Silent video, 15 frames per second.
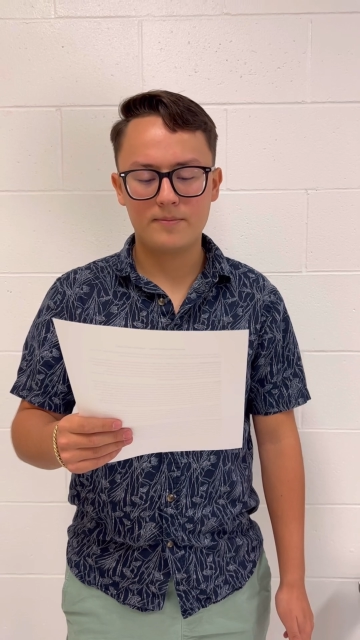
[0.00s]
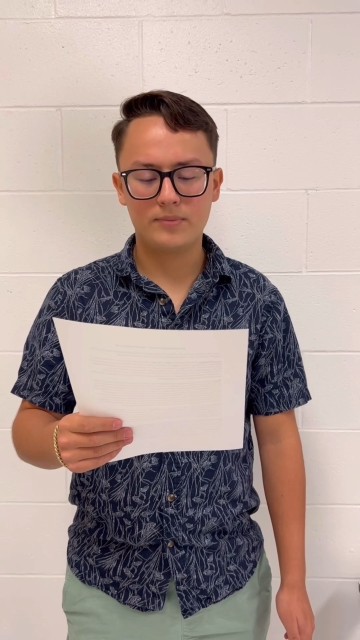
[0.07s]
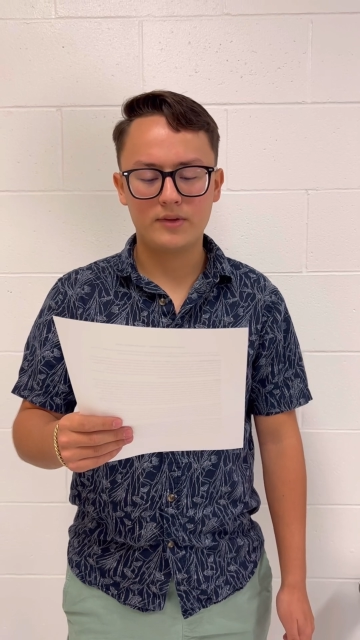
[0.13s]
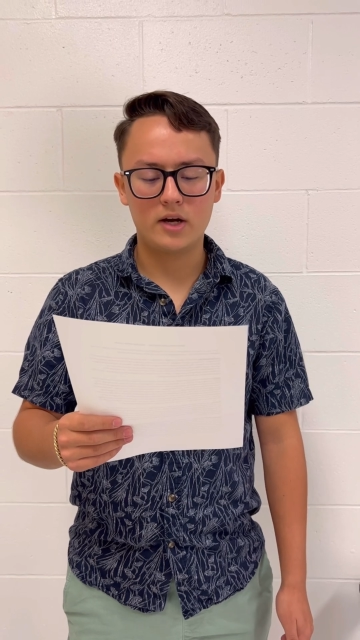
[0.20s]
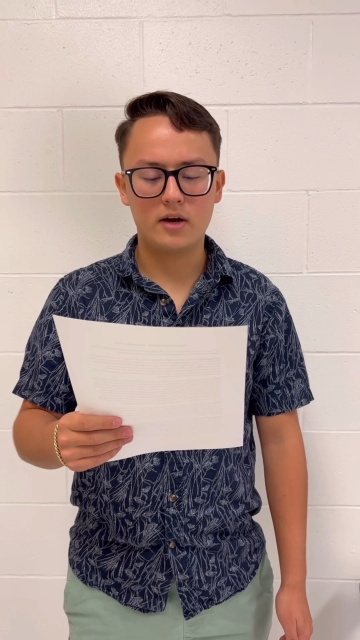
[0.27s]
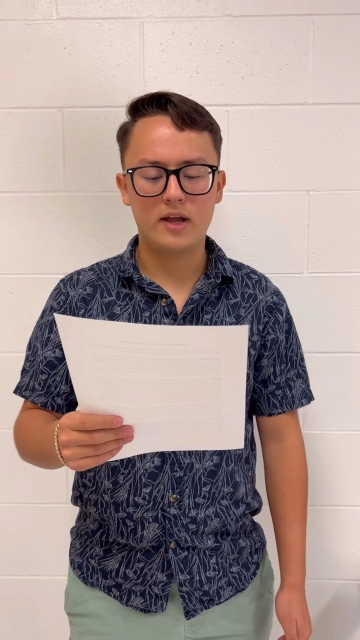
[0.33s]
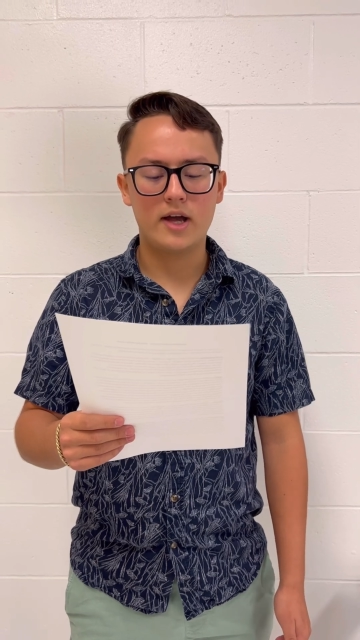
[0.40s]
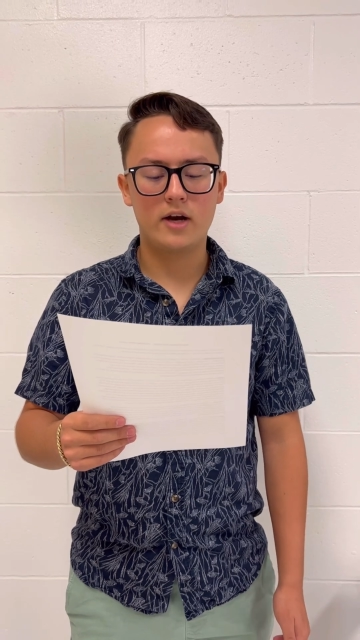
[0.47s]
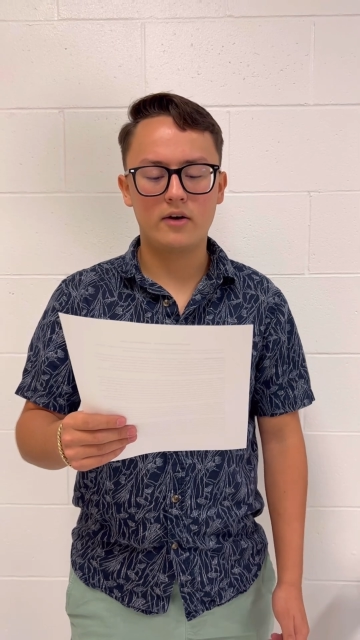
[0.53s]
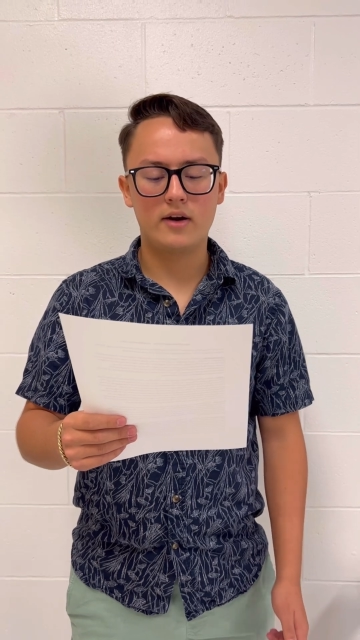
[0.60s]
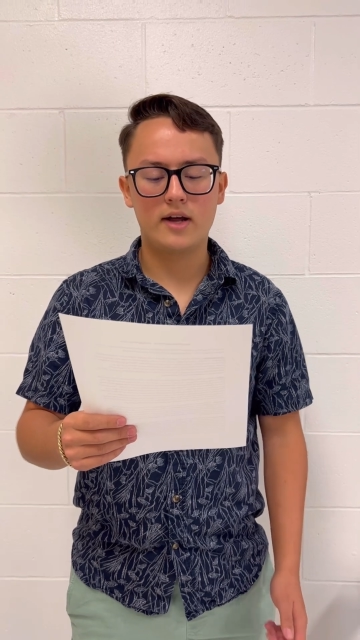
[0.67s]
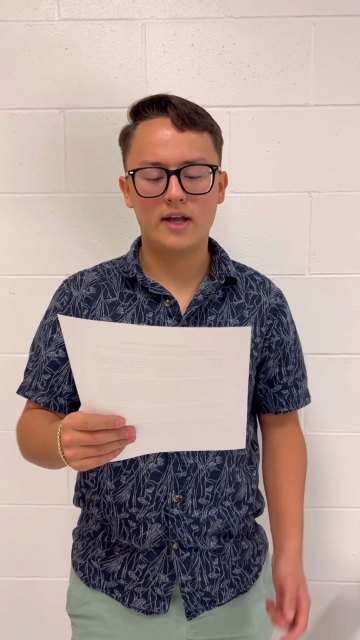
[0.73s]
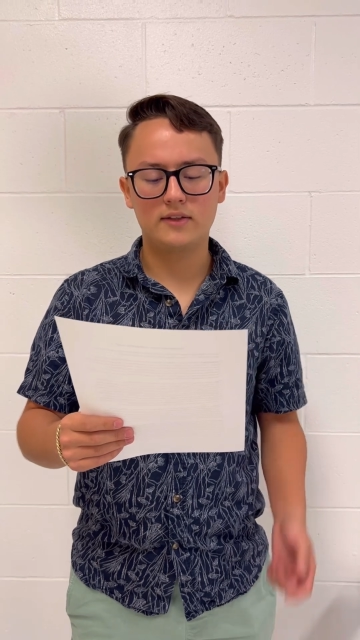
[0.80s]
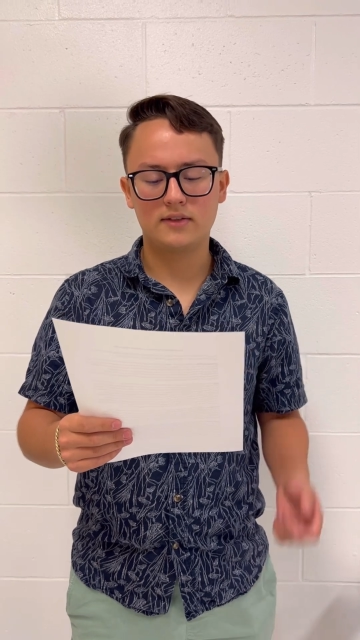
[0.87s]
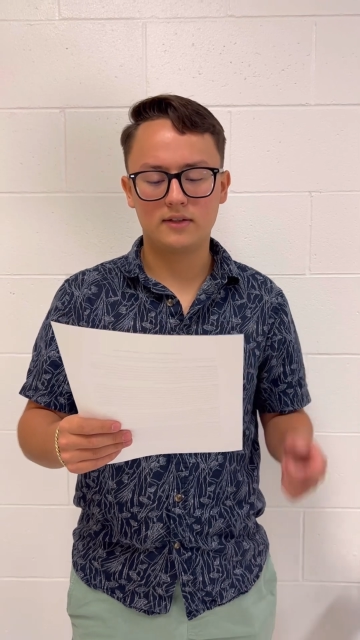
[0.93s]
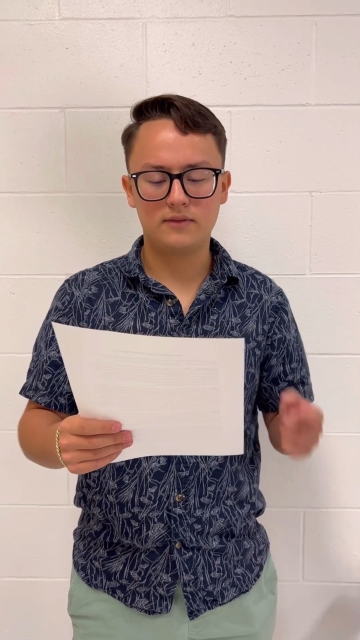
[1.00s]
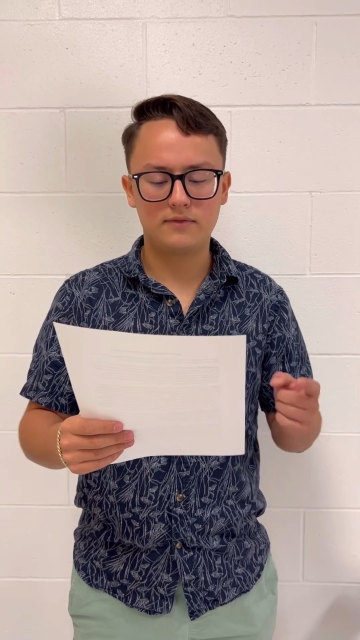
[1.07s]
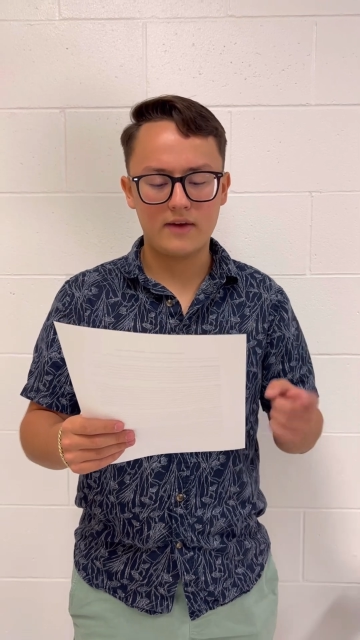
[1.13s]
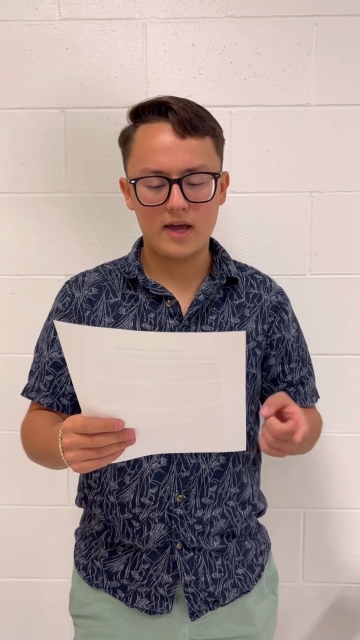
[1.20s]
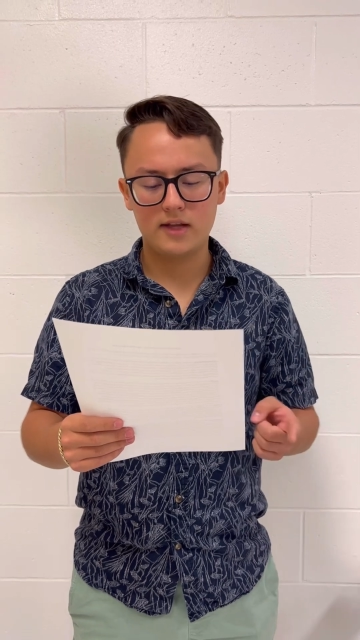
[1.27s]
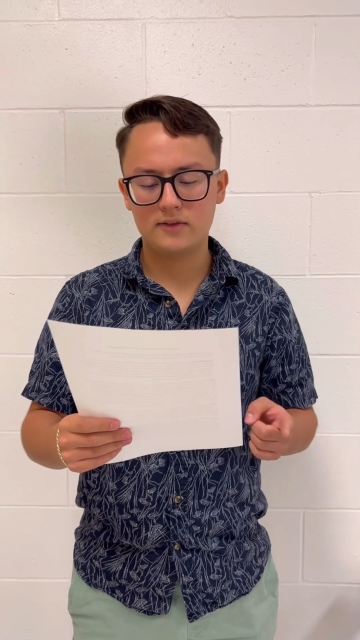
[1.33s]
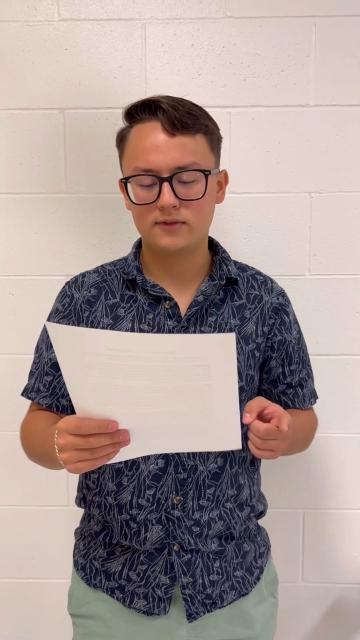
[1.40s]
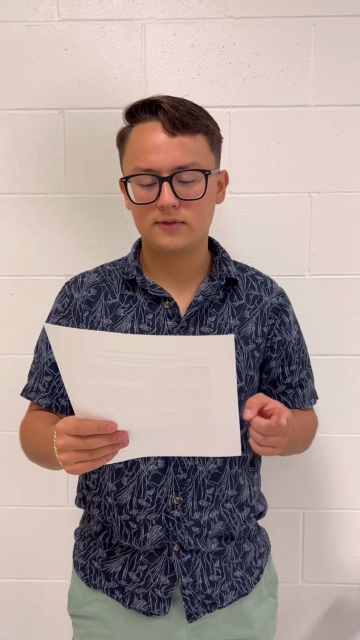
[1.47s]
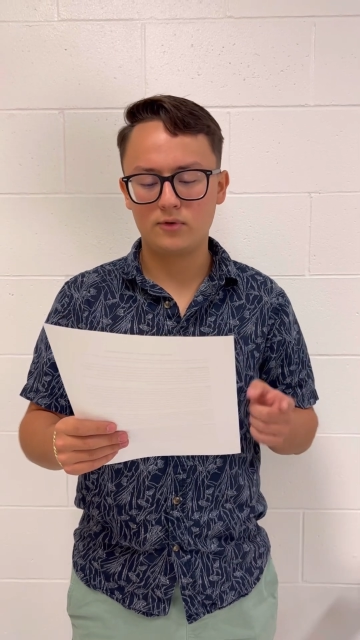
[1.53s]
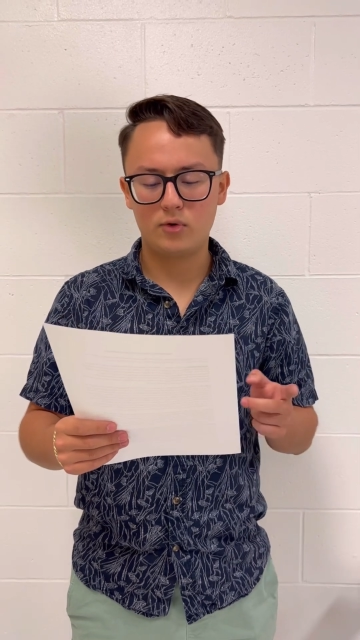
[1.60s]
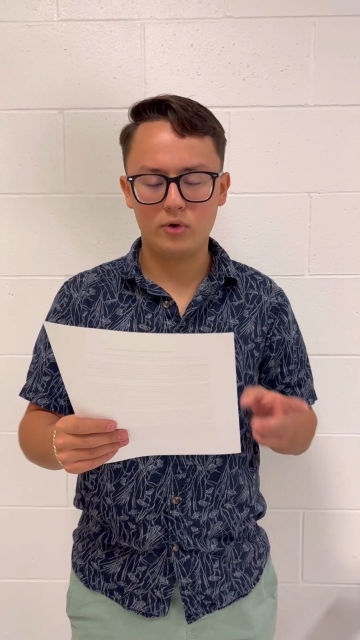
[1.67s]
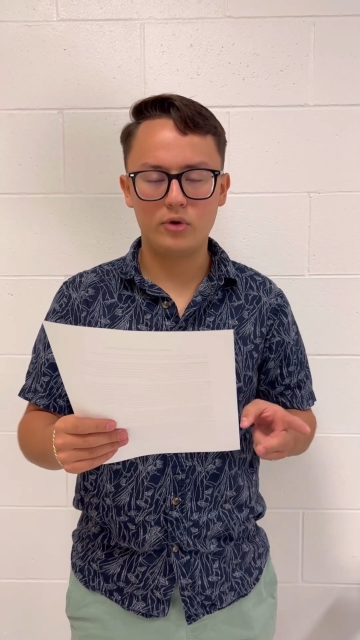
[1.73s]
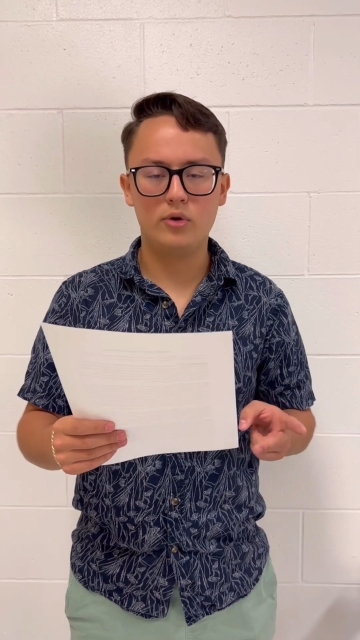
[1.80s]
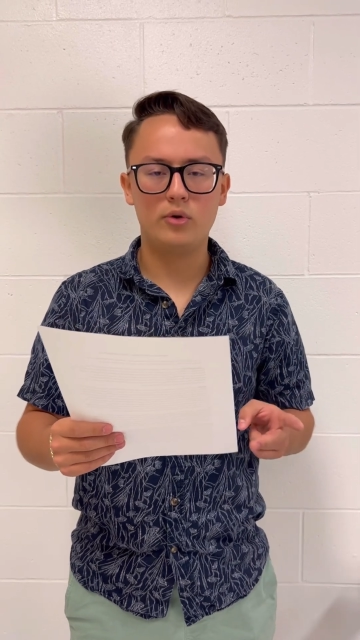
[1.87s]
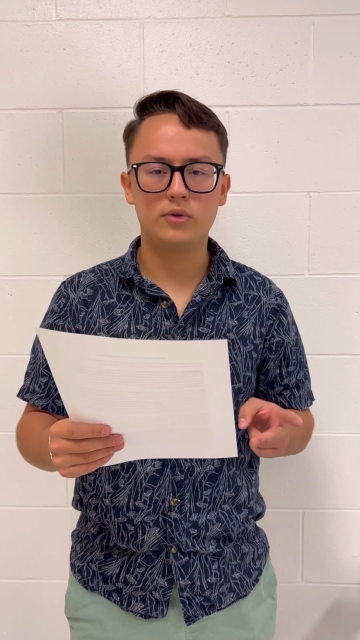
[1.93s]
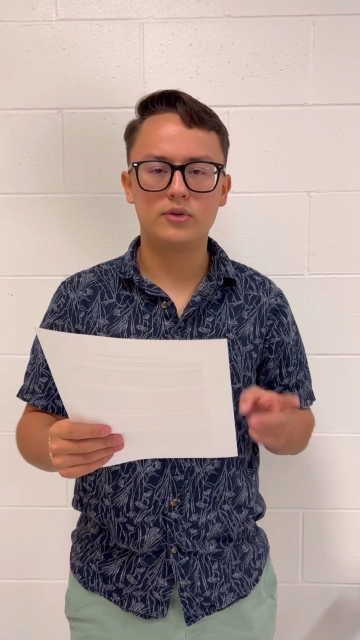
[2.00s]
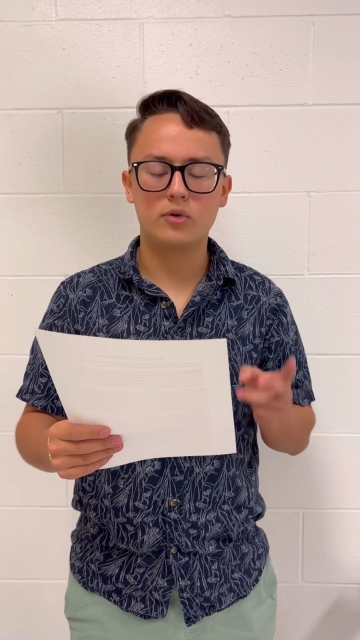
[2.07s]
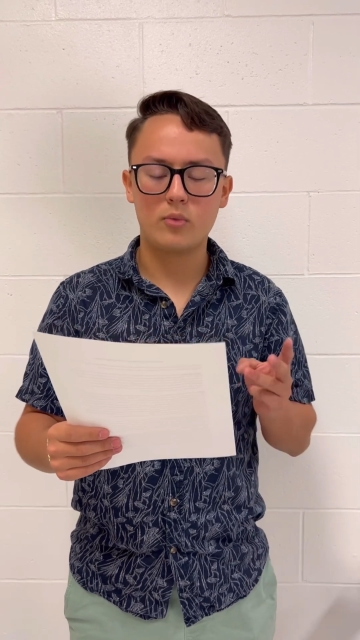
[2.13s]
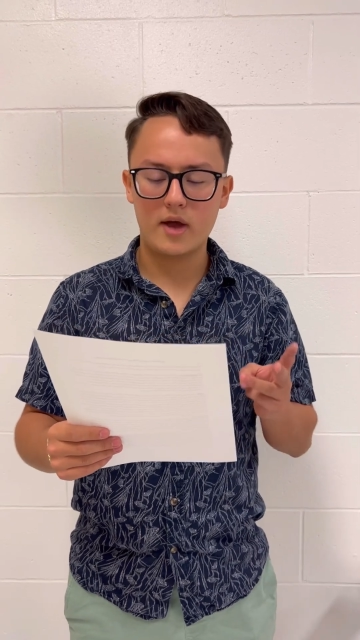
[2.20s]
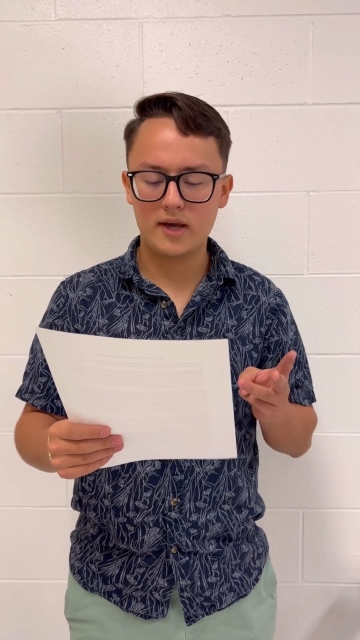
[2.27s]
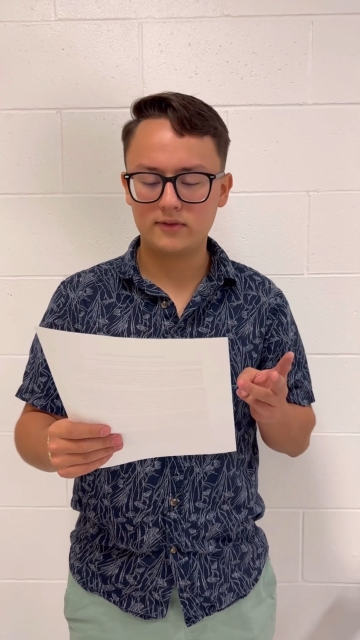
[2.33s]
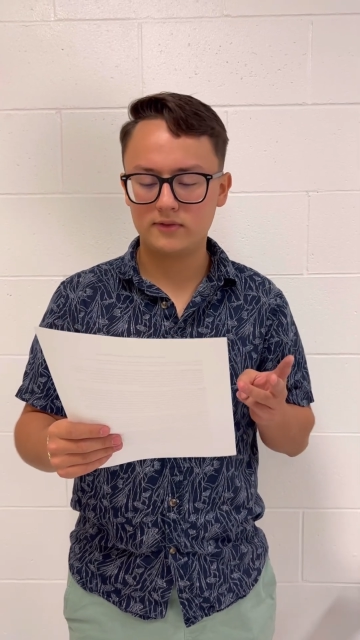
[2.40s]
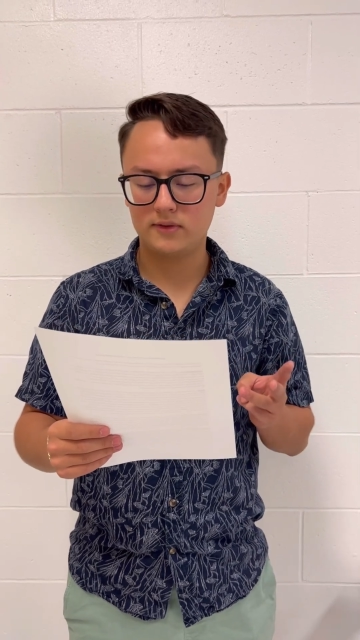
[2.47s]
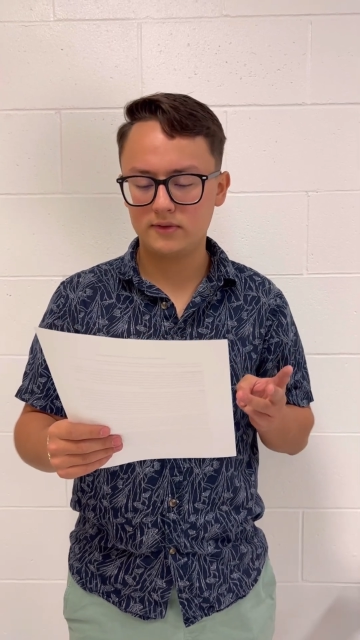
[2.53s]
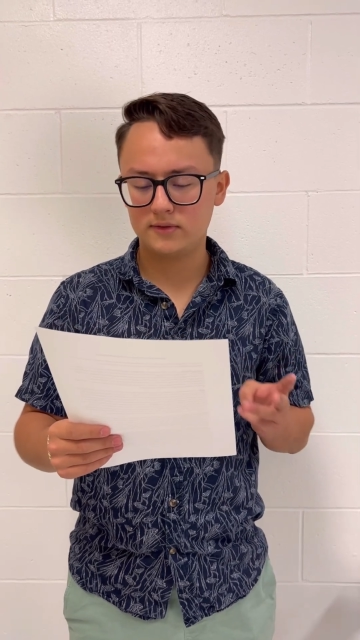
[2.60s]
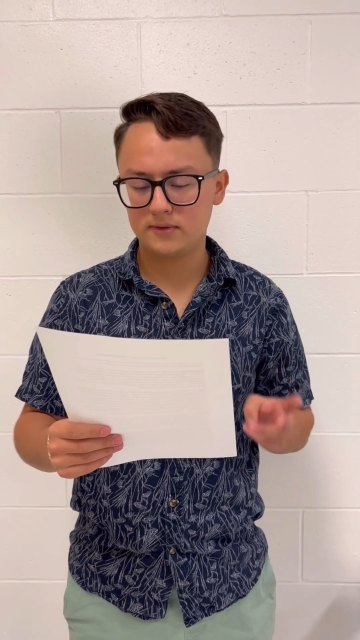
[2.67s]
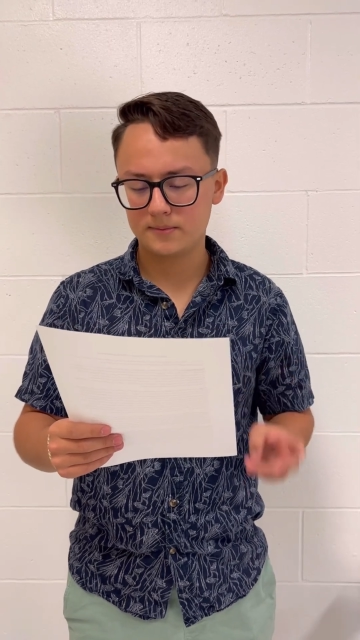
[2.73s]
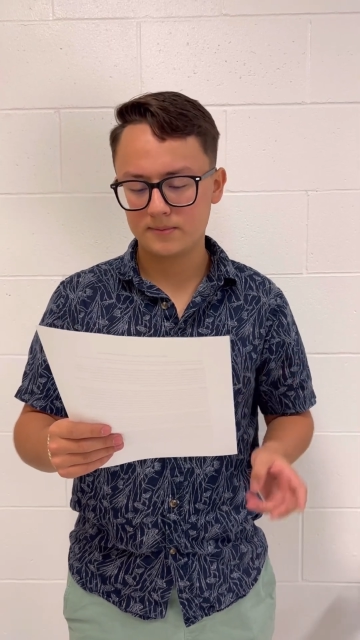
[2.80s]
They are categorized as fats, oils, and waxes.